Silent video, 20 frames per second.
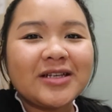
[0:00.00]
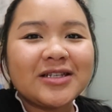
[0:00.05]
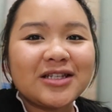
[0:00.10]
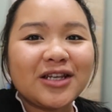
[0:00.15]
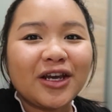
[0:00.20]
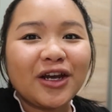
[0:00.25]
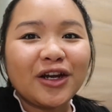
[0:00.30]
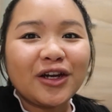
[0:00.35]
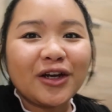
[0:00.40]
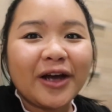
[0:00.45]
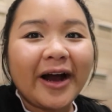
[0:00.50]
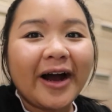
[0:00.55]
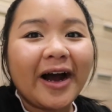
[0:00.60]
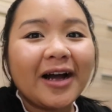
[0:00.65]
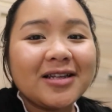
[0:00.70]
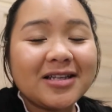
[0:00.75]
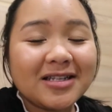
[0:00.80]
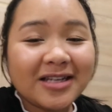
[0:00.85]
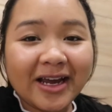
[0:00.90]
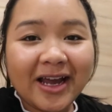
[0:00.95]
So
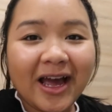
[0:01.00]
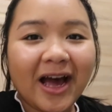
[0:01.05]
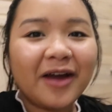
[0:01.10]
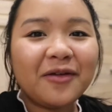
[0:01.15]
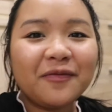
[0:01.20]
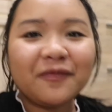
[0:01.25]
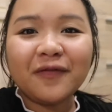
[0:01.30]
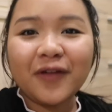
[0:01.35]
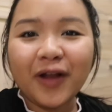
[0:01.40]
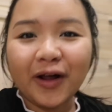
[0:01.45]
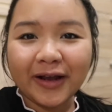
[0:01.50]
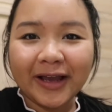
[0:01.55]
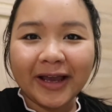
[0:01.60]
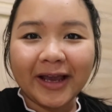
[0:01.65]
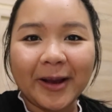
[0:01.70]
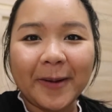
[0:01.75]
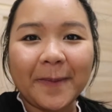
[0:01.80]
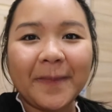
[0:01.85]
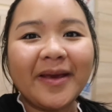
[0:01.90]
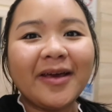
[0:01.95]
today I'm
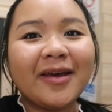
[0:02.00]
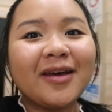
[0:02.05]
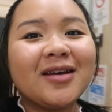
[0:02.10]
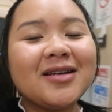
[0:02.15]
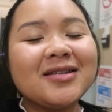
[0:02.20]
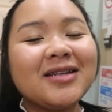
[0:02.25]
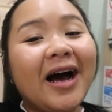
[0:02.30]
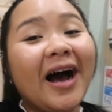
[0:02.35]
vlogging because